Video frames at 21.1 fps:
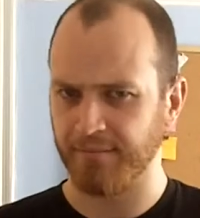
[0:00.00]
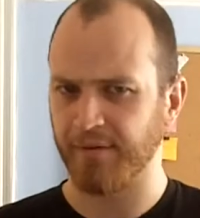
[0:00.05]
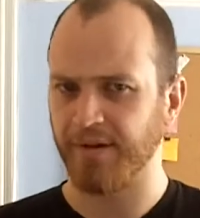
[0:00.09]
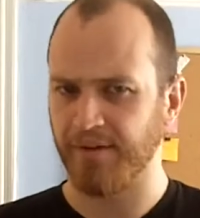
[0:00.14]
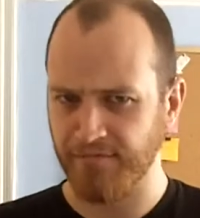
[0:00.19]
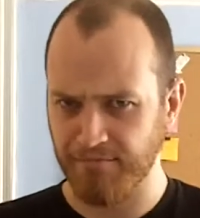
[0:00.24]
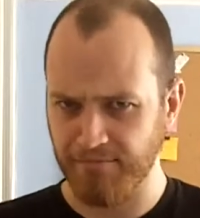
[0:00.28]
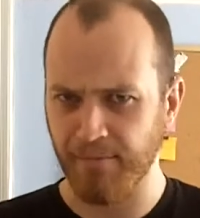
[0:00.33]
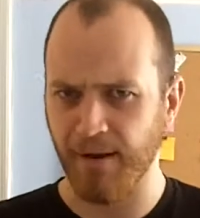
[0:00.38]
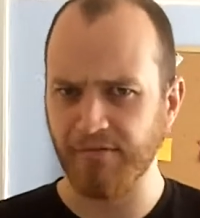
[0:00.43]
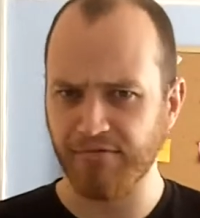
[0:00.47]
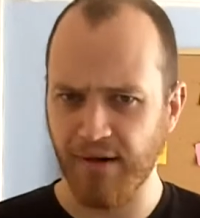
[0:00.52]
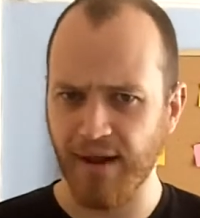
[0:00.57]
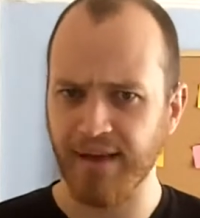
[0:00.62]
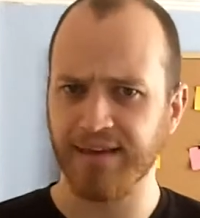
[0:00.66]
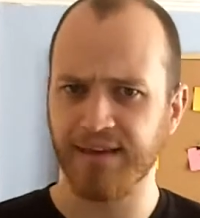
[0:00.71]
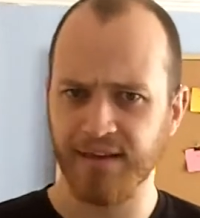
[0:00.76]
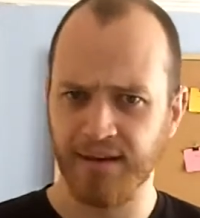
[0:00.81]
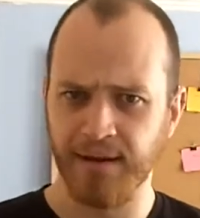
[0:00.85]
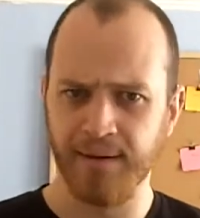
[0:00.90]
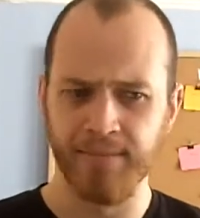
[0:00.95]
is my my
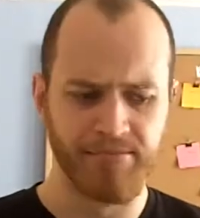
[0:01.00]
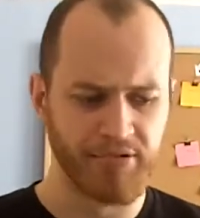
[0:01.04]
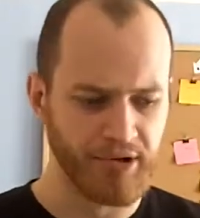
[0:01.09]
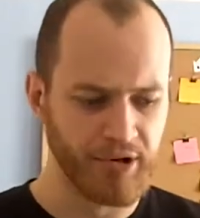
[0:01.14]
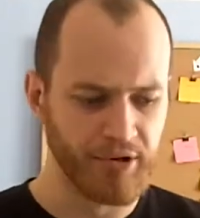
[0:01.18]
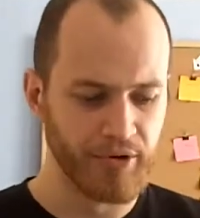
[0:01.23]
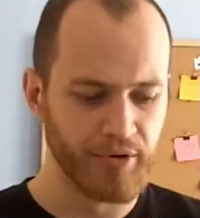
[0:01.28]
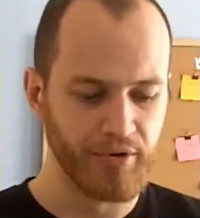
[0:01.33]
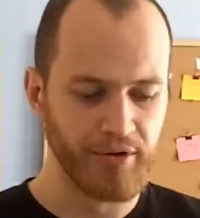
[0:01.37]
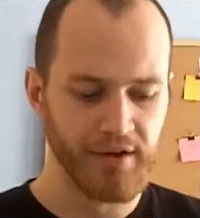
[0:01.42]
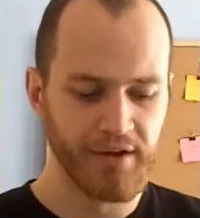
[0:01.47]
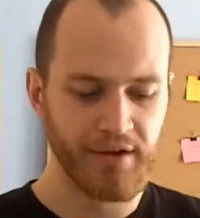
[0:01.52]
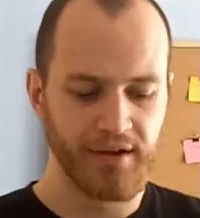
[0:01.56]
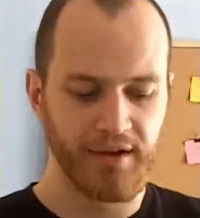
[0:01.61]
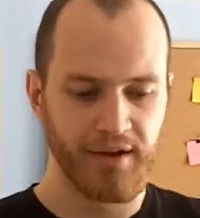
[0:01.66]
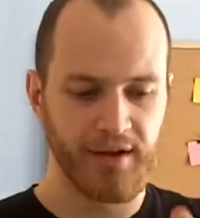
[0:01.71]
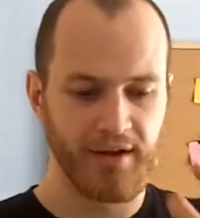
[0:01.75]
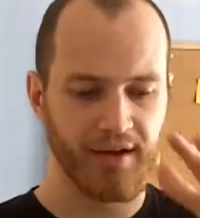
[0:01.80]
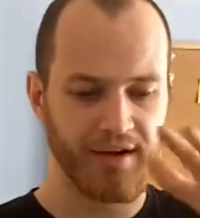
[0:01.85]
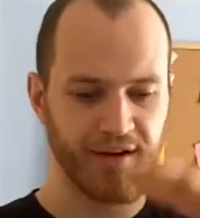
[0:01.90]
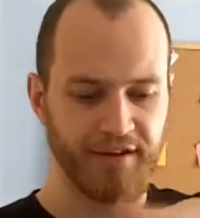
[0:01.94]
regular brew,
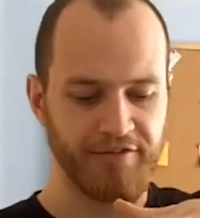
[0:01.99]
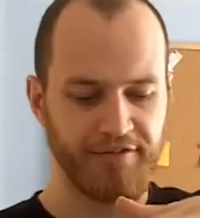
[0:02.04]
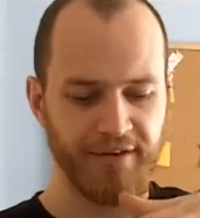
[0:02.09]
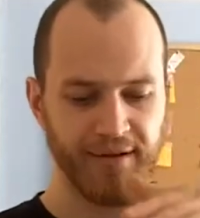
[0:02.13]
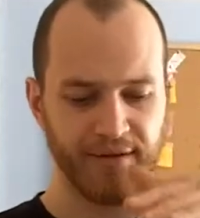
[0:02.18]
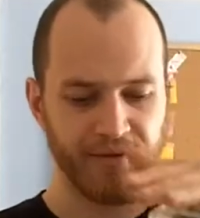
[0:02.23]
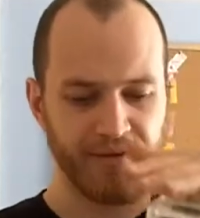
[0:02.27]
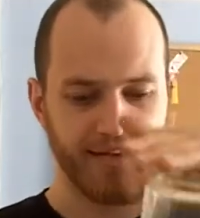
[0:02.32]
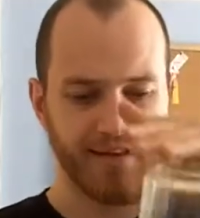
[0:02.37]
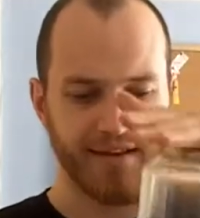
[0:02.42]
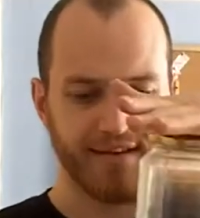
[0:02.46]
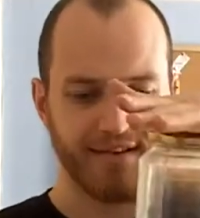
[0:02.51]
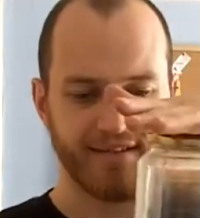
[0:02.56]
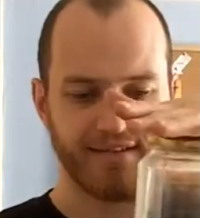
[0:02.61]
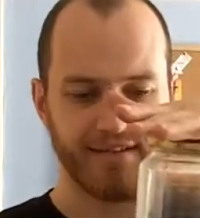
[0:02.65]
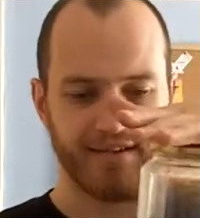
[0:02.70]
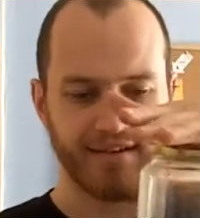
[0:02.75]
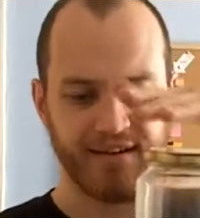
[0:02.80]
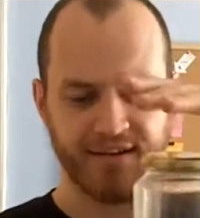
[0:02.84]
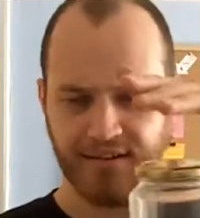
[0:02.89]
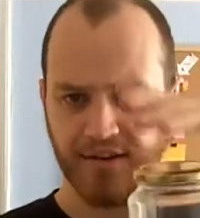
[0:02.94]
uh, and I found
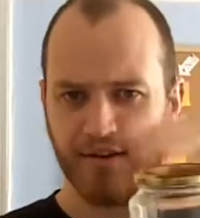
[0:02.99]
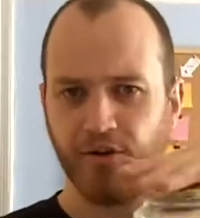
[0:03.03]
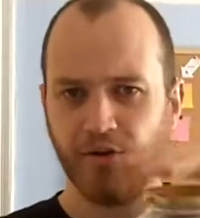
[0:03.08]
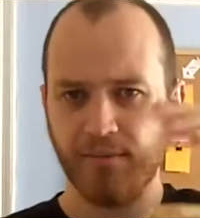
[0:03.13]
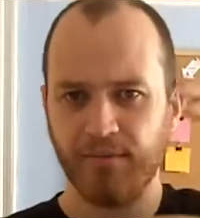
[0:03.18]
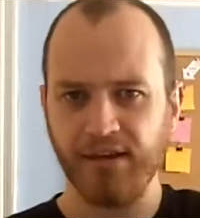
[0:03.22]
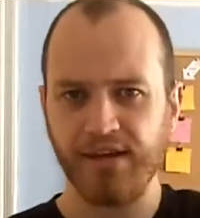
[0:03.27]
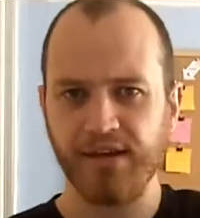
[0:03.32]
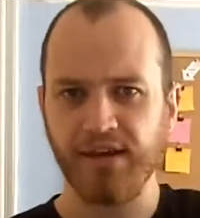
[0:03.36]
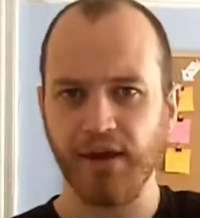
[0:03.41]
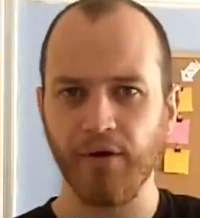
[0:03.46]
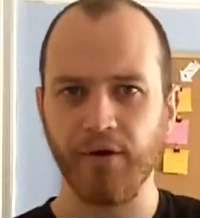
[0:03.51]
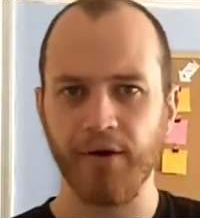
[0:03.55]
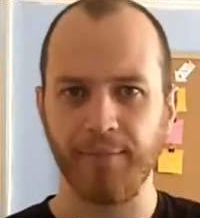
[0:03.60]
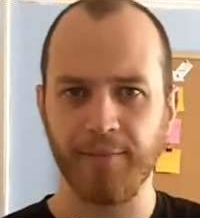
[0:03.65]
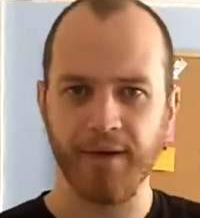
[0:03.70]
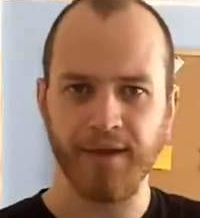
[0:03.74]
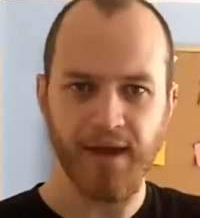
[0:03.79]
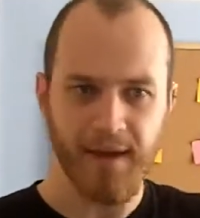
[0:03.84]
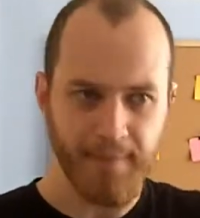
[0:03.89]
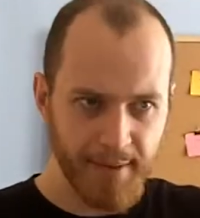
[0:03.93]
this because I normally go
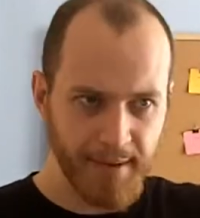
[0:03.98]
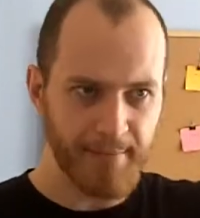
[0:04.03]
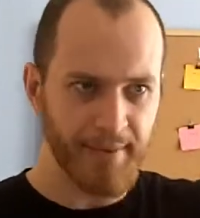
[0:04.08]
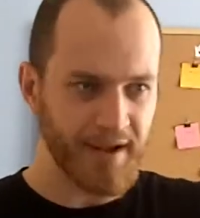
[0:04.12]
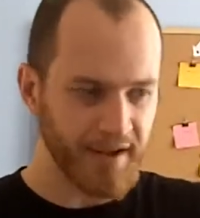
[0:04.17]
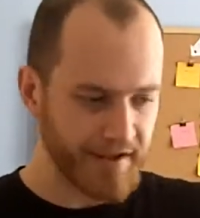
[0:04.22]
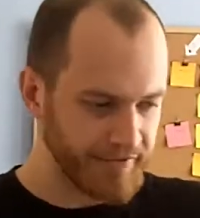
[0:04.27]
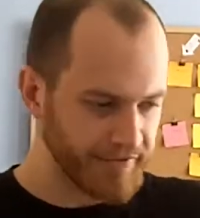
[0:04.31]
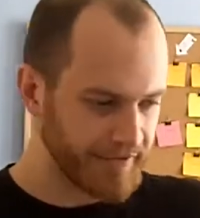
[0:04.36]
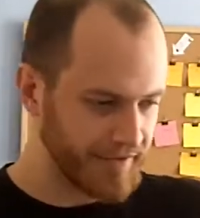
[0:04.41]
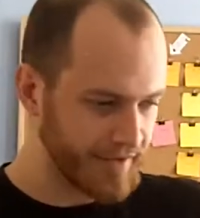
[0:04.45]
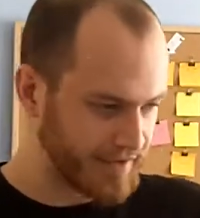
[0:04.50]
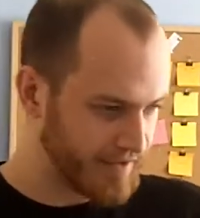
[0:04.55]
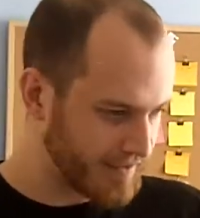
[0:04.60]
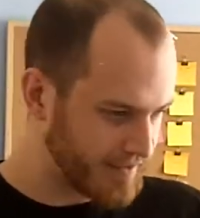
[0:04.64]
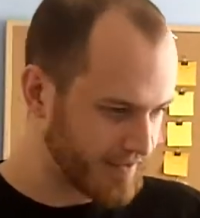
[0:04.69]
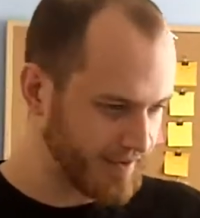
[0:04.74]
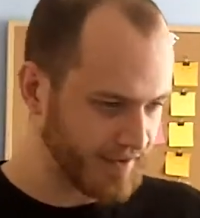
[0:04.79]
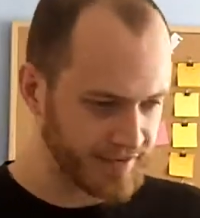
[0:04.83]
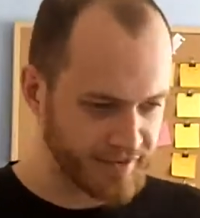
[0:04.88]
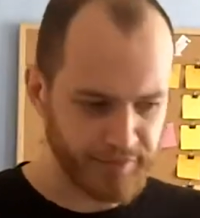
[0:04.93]
up, I get a big bag of
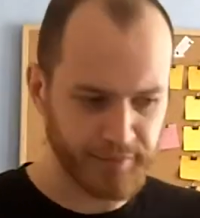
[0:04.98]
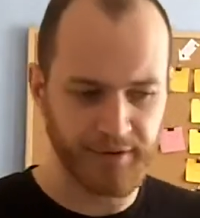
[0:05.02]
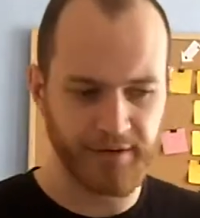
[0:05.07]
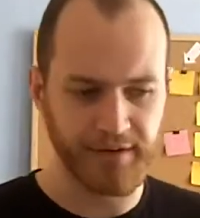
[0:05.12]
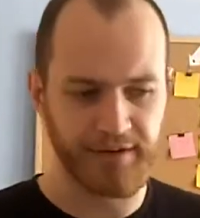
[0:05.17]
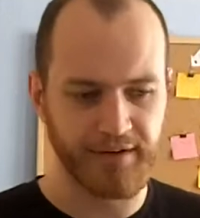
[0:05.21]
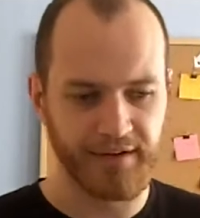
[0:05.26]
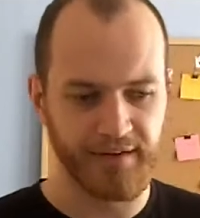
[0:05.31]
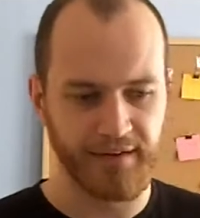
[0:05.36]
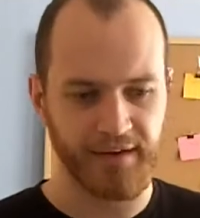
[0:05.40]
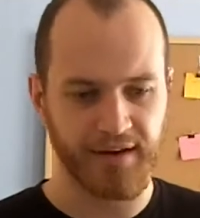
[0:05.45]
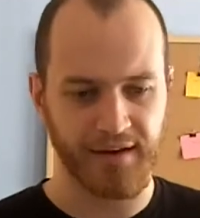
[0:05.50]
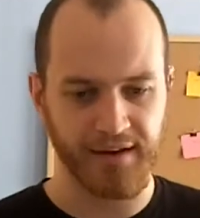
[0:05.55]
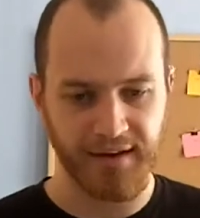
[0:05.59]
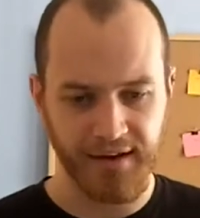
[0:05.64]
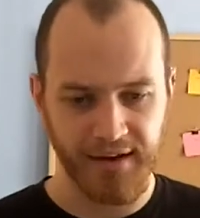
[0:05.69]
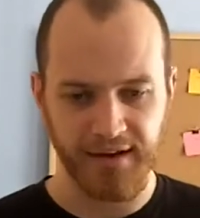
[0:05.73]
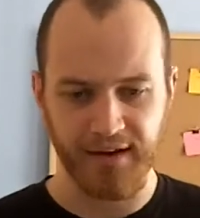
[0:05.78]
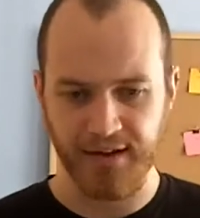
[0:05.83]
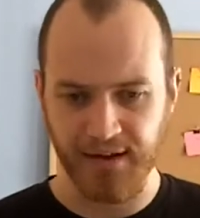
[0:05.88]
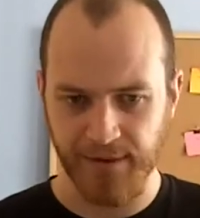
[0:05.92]
the nice one, and then I
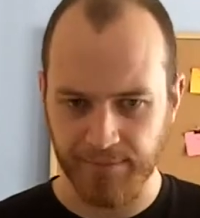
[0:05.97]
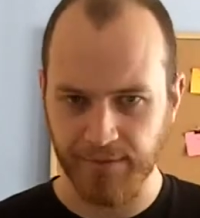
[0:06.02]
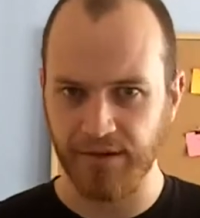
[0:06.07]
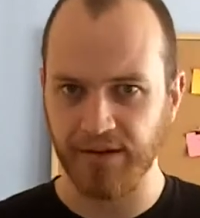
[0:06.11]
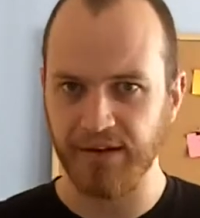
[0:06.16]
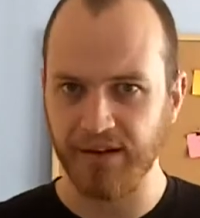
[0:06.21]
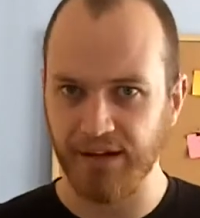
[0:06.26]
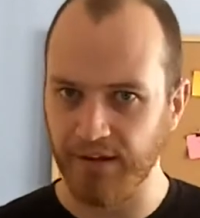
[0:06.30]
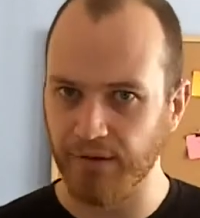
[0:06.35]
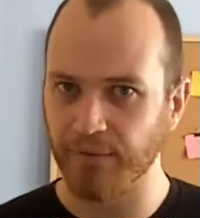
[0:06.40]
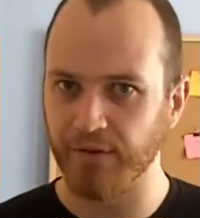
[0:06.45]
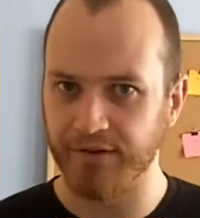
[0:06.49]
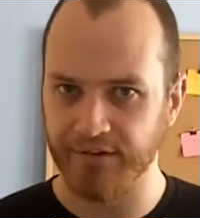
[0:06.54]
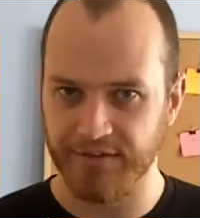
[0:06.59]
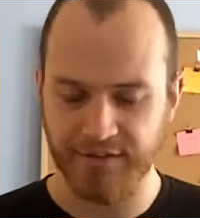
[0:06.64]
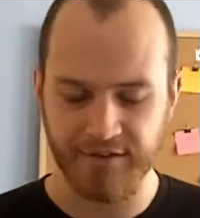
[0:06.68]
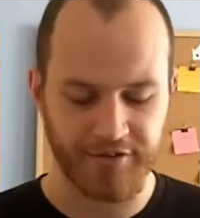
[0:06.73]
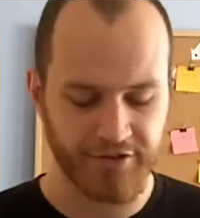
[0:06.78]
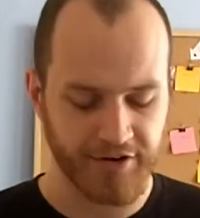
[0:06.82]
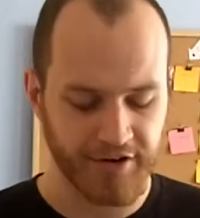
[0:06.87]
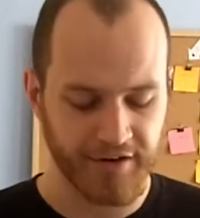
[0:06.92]
get a couple of little
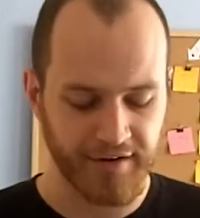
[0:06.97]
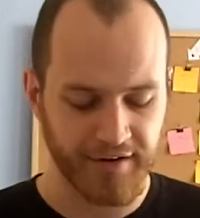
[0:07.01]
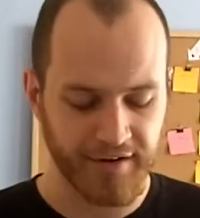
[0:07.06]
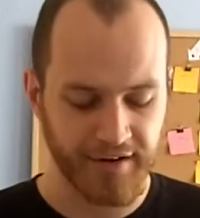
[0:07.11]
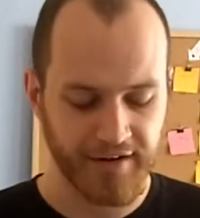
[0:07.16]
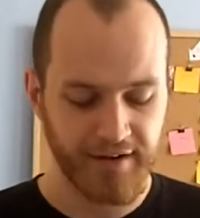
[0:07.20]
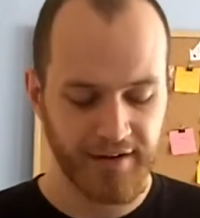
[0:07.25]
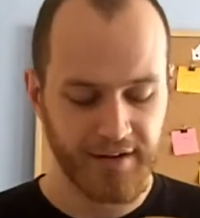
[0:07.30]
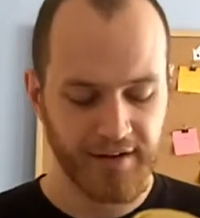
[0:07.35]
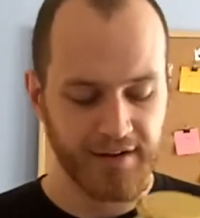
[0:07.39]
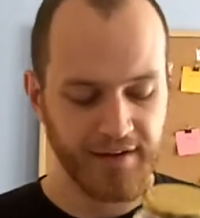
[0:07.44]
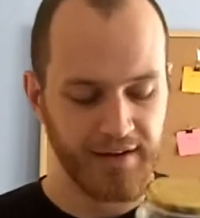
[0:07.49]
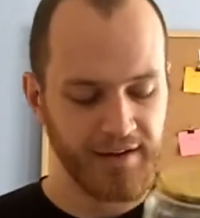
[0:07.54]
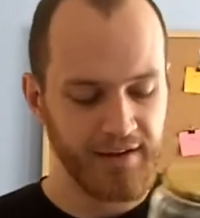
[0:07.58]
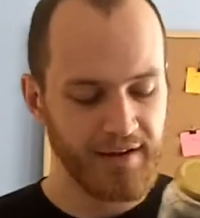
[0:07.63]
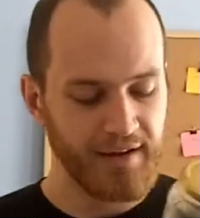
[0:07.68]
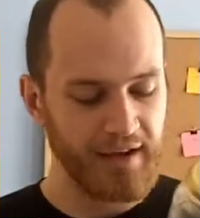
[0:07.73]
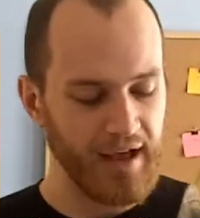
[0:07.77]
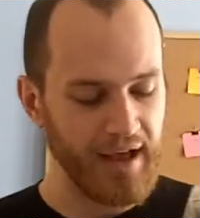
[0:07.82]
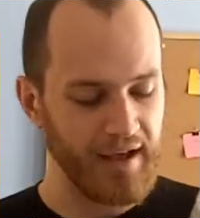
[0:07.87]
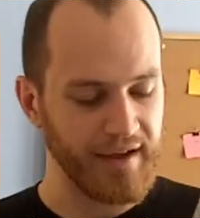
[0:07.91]
ones to try,
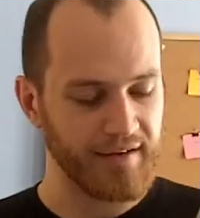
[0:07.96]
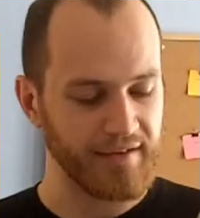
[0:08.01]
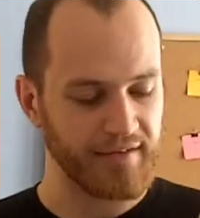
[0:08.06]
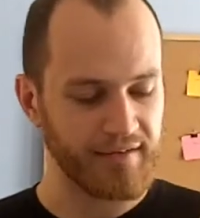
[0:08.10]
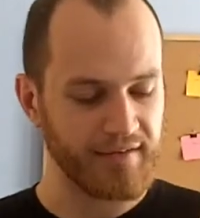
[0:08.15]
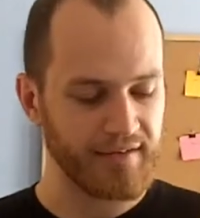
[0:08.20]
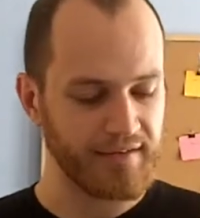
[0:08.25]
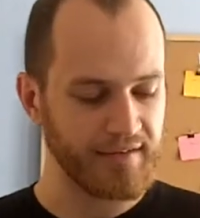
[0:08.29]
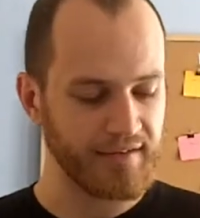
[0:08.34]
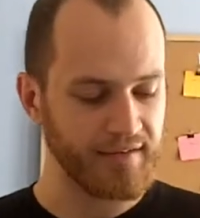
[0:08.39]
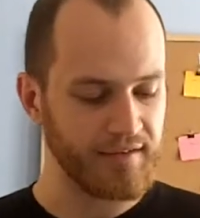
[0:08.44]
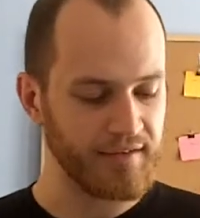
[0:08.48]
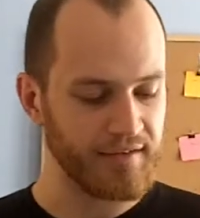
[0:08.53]
and